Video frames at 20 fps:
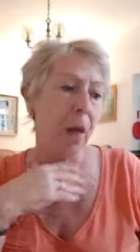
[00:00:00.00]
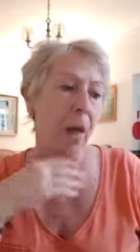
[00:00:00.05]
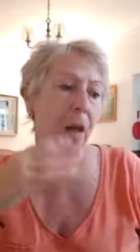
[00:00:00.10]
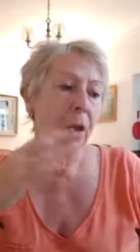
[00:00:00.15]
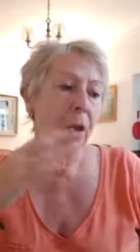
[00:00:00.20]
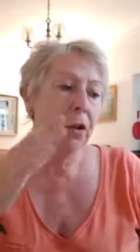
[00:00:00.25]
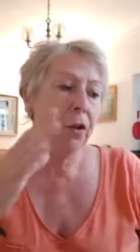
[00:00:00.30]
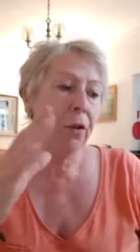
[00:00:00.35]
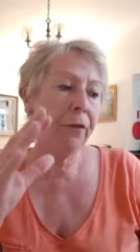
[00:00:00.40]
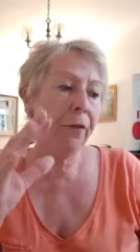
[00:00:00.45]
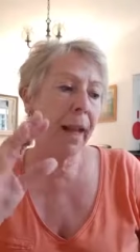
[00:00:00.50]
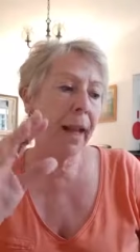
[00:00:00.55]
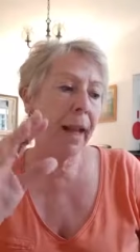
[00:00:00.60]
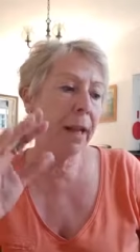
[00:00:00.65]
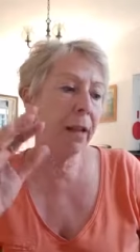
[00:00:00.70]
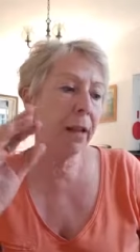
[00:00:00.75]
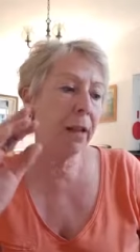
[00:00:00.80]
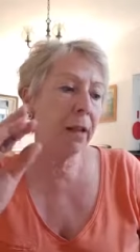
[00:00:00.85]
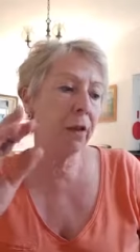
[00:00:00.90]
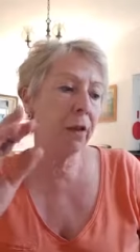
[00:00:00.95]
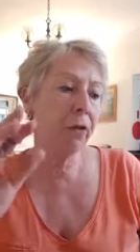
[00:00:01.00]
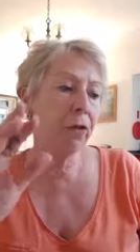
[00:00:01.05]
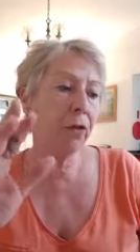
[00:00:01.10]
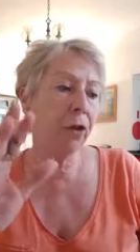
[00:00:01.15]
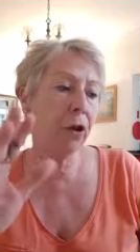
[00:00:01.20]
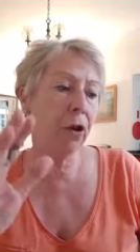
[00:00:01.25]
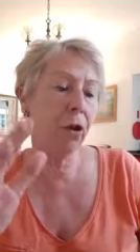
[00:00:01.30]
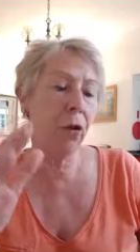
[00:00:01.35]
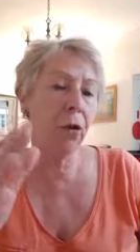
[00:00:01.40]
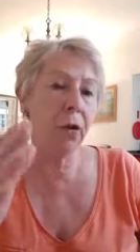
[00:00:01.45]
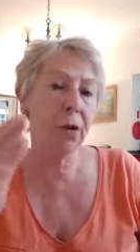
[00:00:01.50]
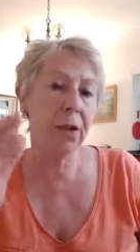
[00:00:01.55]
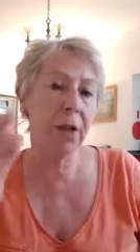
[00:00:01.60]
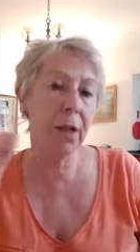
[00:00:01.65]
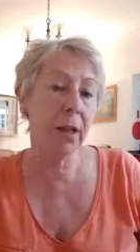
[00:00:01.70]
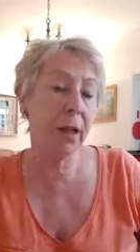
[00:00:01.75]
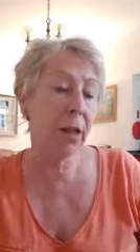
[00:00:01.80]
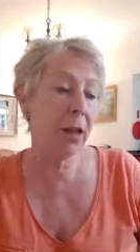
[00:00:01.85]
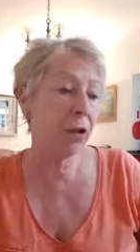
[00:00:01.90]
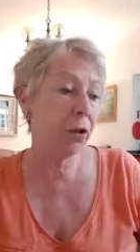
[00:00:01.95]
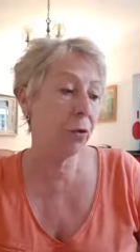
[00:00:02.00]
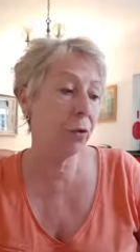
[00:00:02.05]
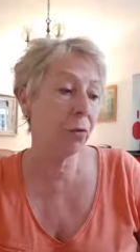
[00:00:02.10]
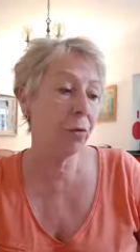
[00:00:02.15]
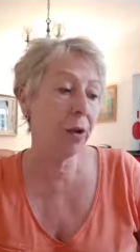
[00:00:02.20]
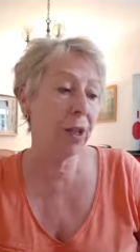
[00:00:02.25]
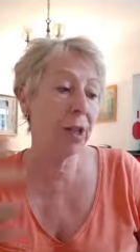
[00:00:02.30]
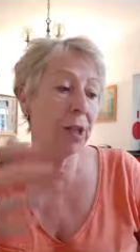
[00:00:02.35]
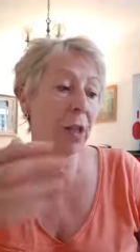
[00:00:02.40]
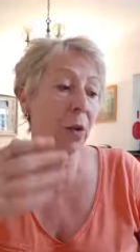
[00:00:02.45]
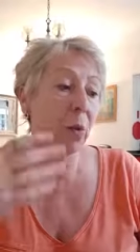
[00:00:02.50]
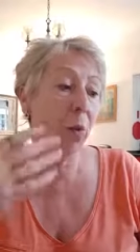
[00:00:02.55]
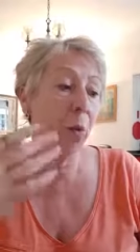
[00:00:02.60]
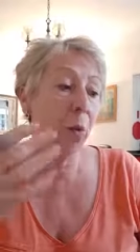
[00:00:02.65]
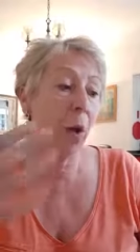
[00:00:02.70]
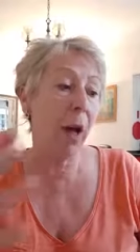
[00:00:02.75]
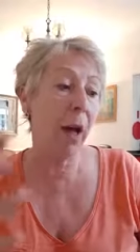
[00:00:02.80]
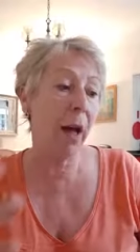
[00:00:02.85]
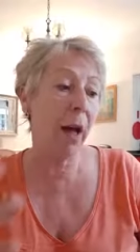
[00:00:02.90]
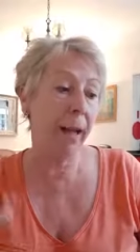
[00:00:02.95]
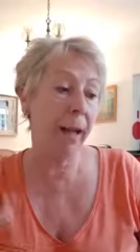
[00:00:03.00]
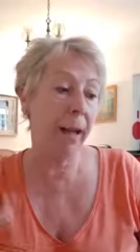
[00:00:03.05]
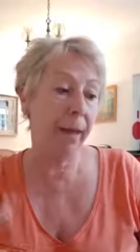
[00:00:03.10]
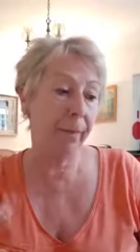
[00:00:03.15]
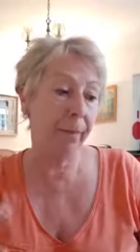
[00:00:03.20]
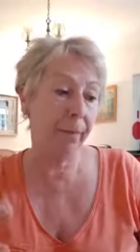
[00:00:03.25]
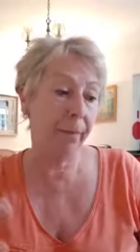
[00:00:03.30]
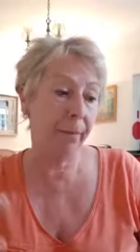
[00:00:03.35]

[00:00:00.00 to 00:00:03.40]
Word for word: So finding the root cause, the initial reason why